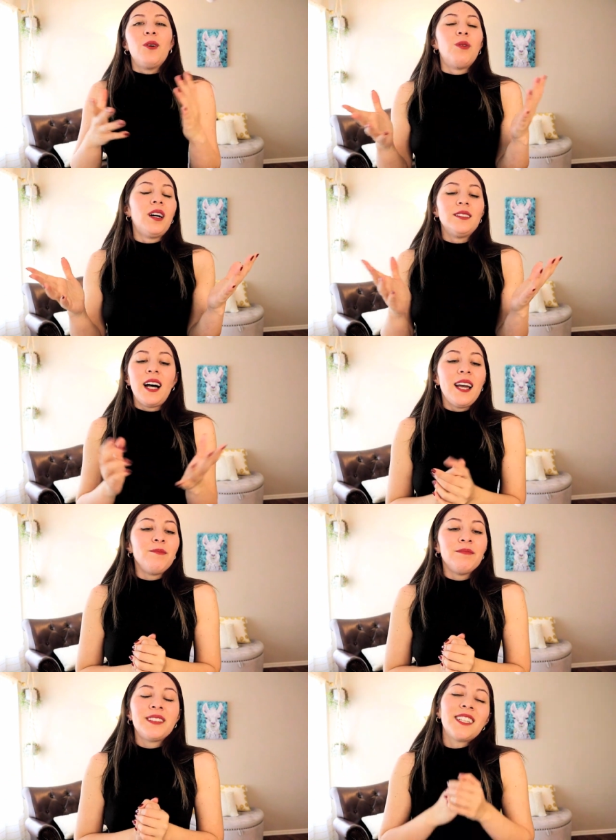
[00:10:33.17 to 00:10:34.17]
well,
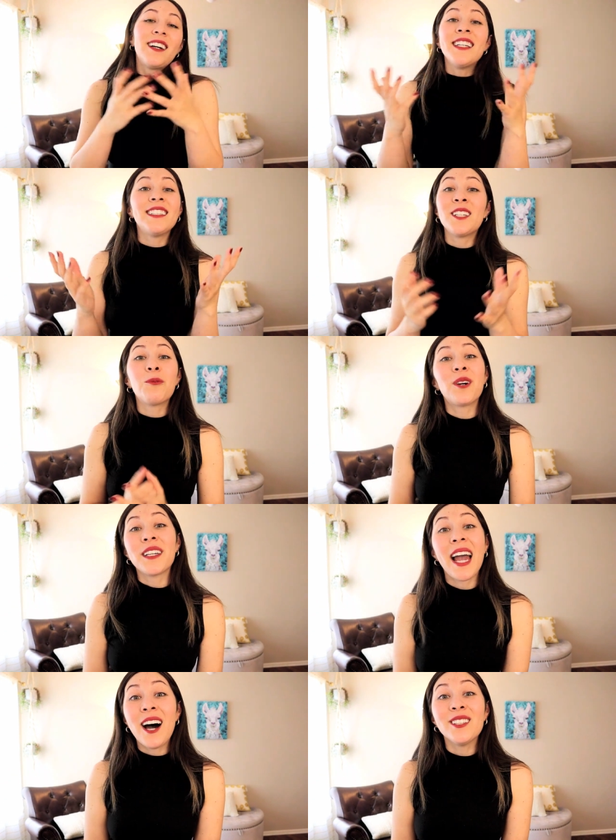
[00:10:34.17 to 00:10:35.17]
I'm sorry it didn't
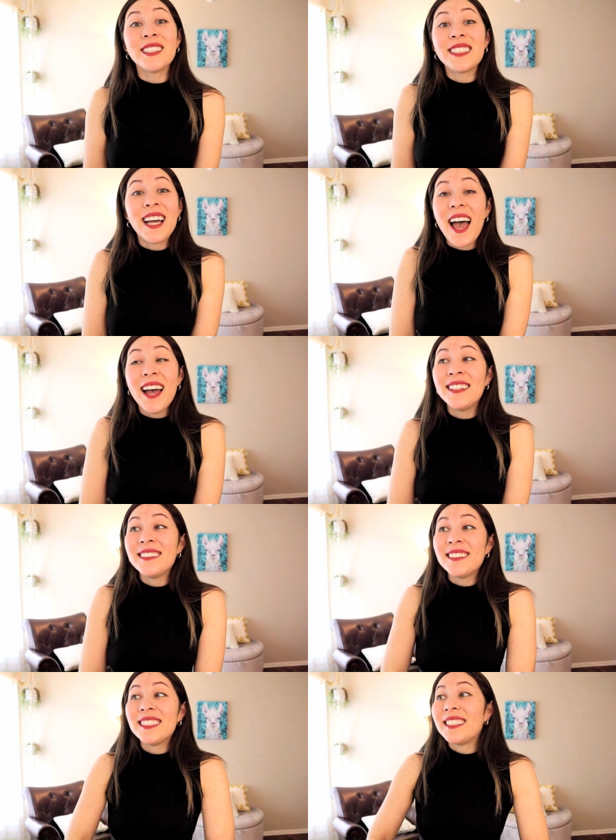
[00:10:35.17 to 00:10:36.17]
work out,
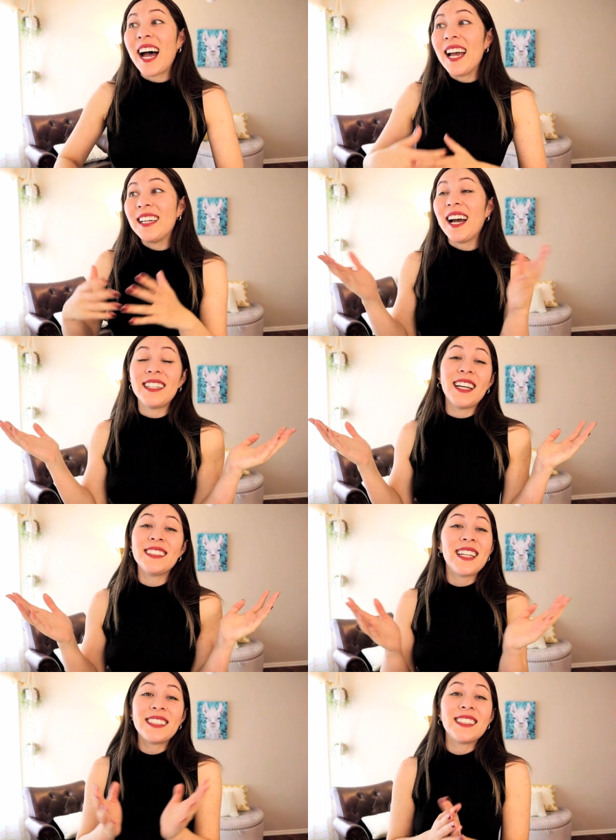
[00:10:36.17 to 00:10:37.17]
and I, I
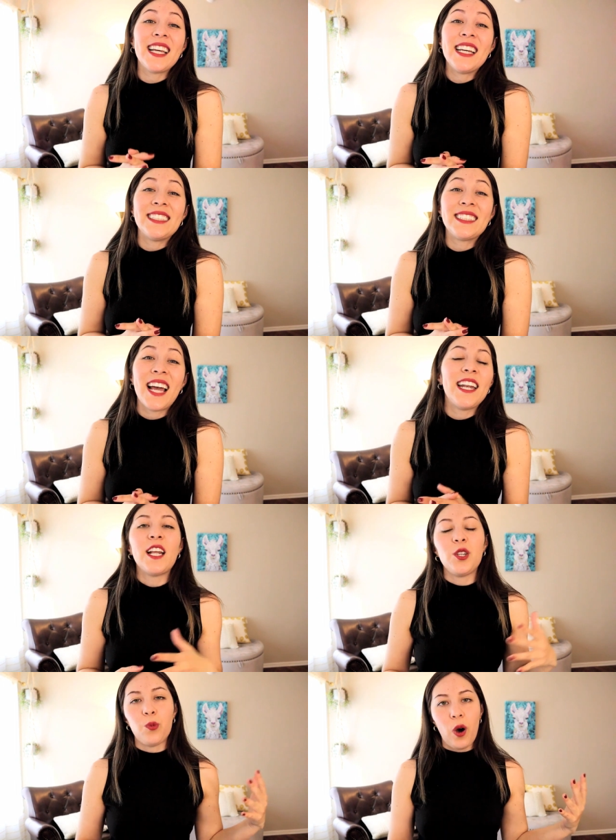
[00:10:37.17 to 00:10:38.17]
guess that's it. And
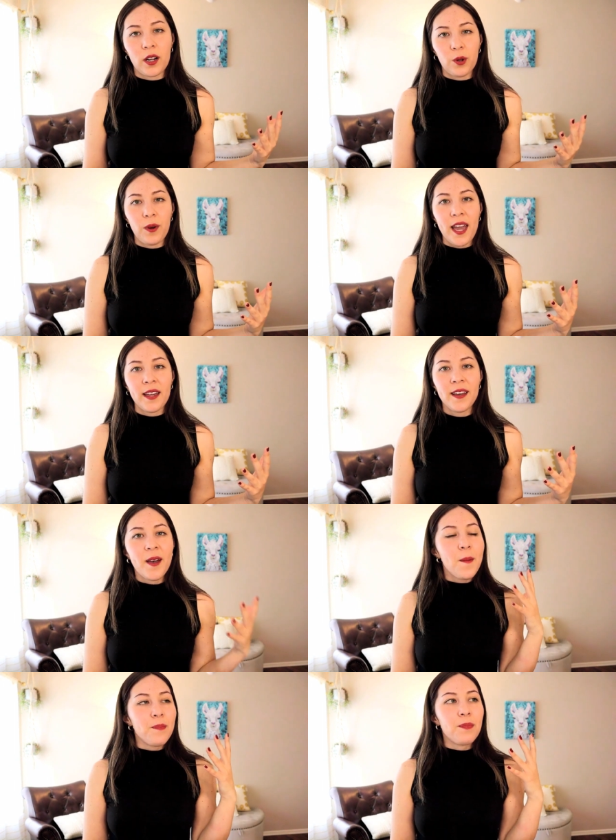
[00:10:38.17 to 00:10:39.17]
then you walk away.
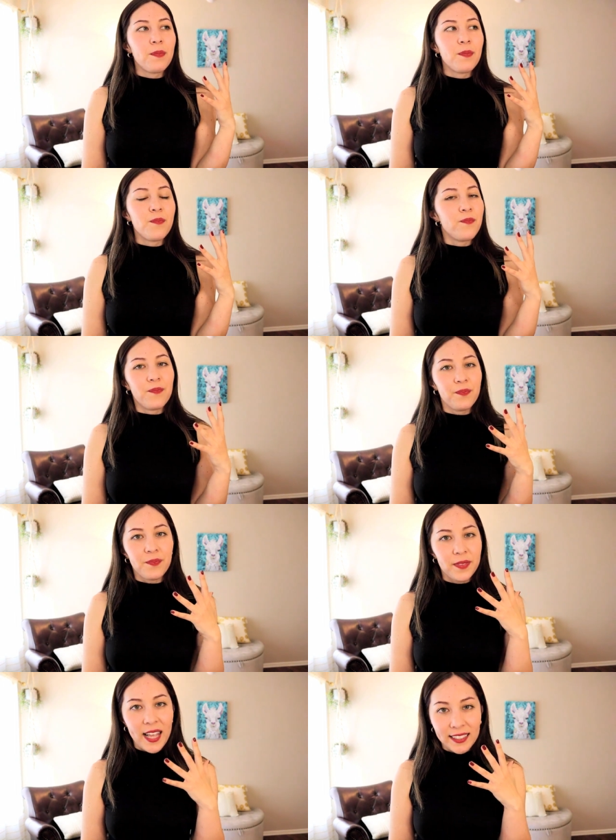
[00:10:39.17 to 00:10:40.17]

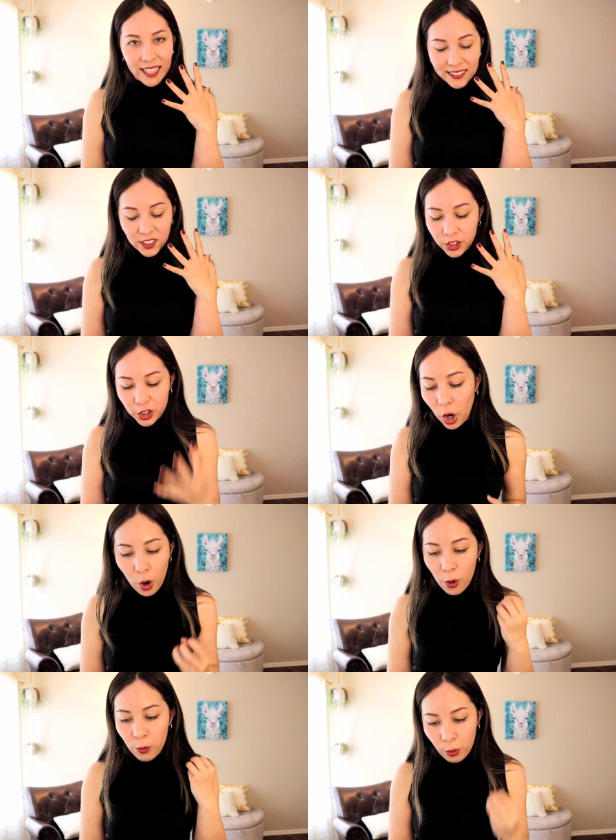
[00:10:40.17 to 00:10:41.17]
That, that's
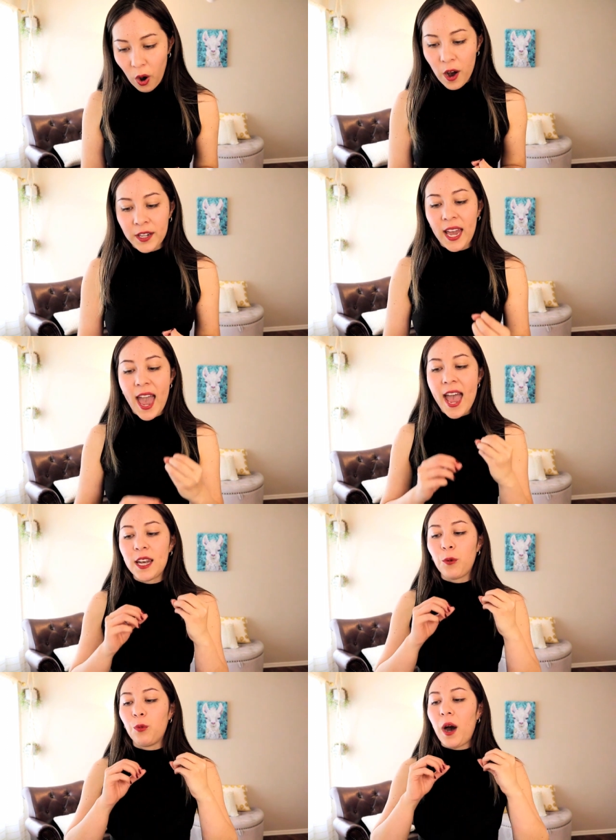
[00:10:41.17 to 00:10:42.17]
so wrong.
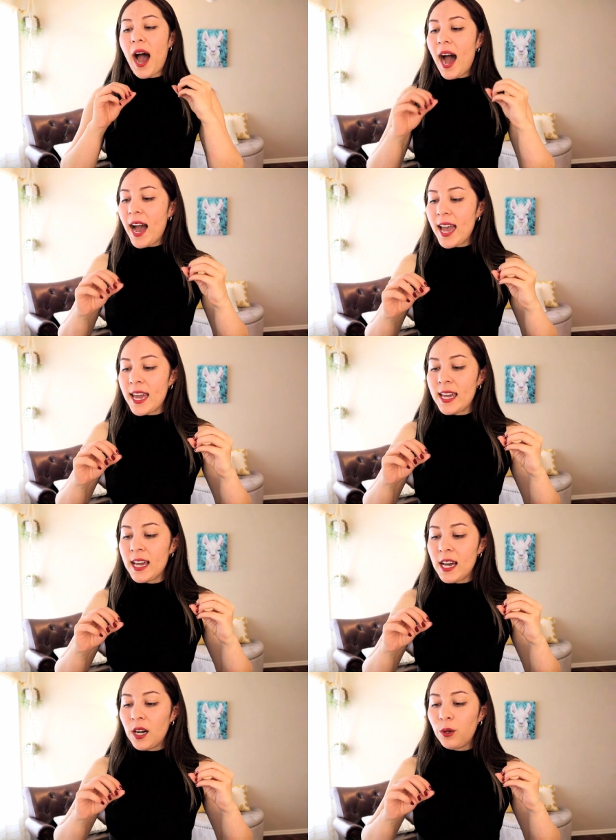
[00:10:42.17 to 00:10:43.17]
And what
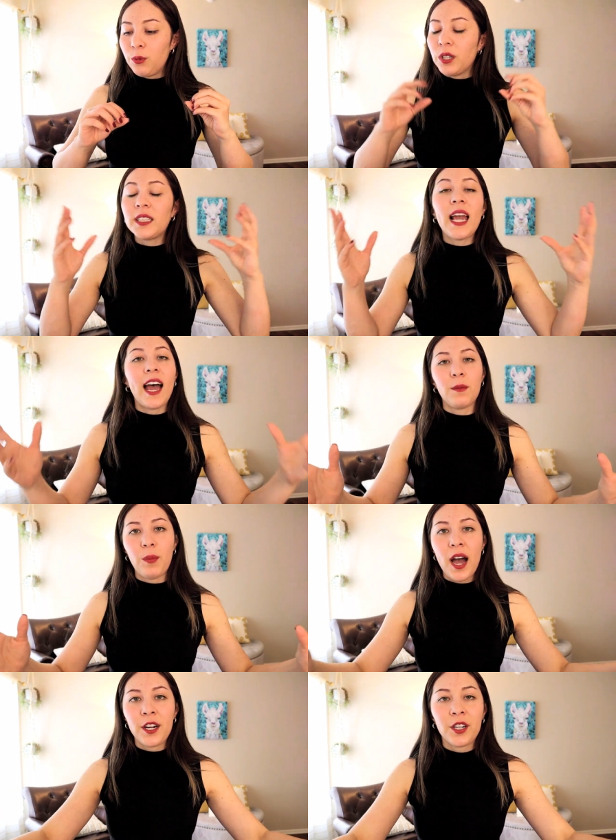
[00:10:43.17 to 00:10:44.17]
I really
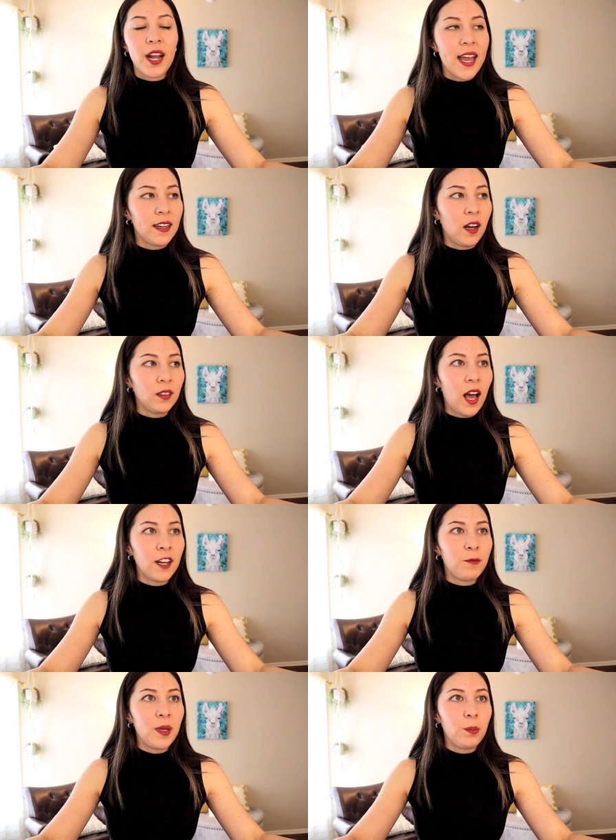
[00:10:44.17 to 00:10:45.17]
admire in a
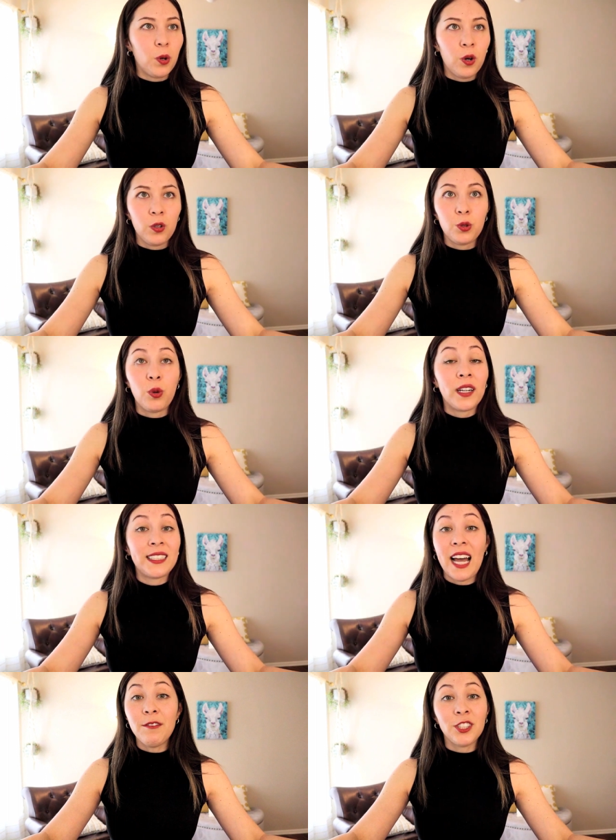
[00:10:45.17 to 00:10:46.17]
lot of people who are
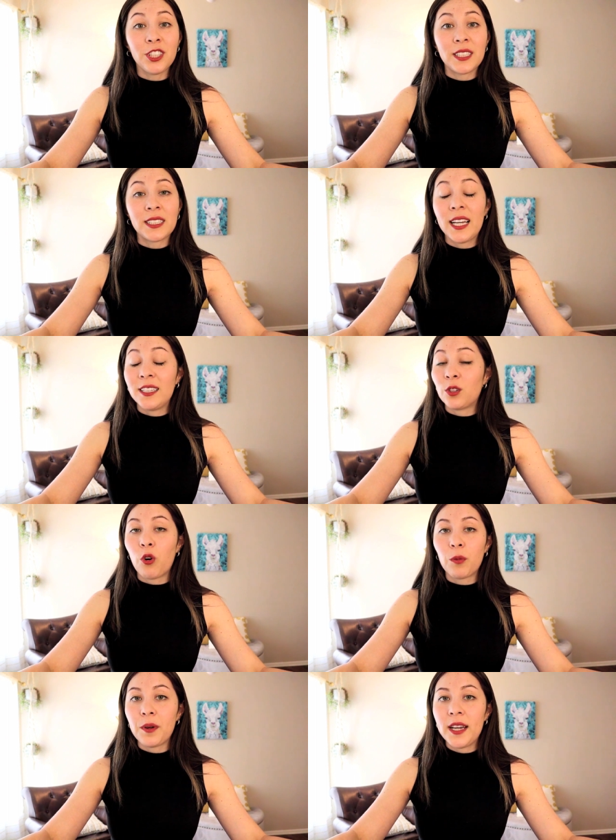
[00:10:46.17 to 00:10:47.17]
savages in the
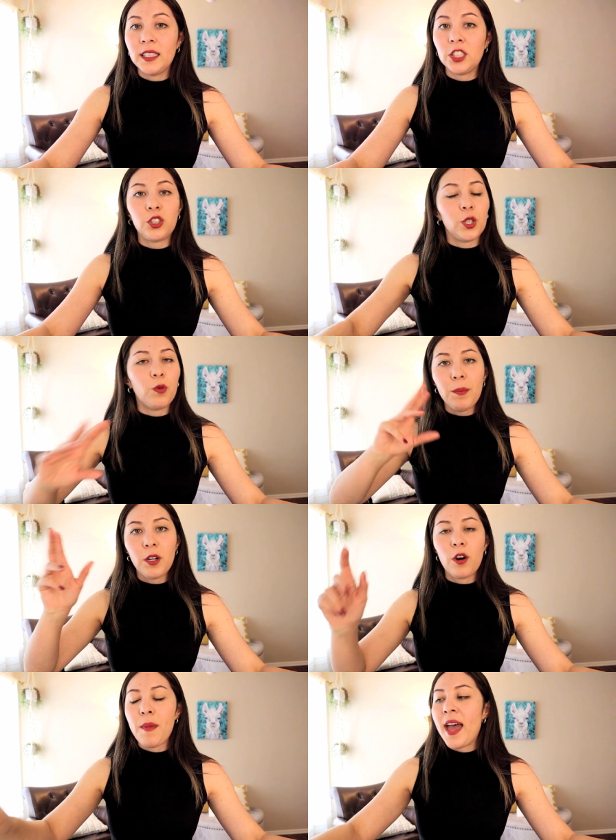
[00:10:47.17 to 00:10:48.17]
corporate industry,
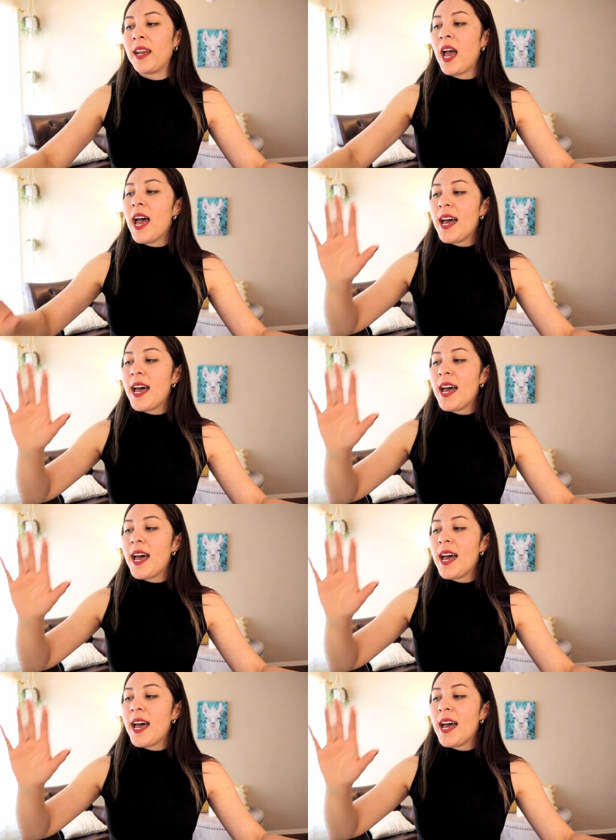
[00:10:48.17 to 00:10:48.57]
women or men,